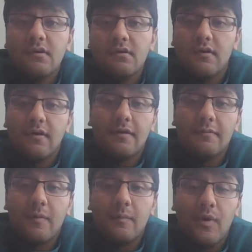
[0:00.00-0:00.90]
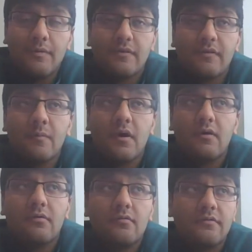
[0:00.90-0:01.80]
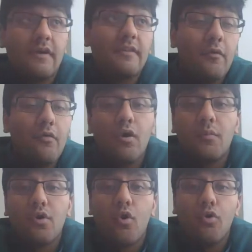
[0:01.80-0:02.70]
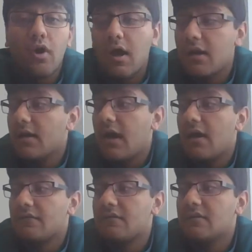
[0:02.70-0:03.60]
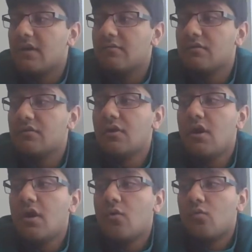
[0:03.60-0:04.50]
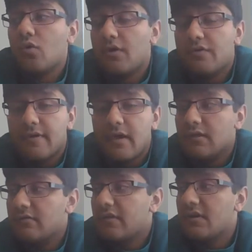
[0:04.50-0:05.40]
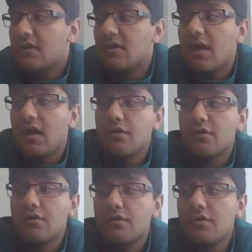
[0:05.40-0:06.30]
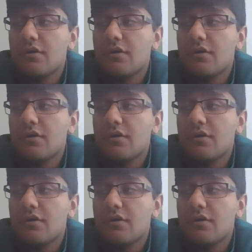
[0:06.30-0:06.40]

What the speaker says: I'm probably saying that wrong, but orotic acid level was elevated, and her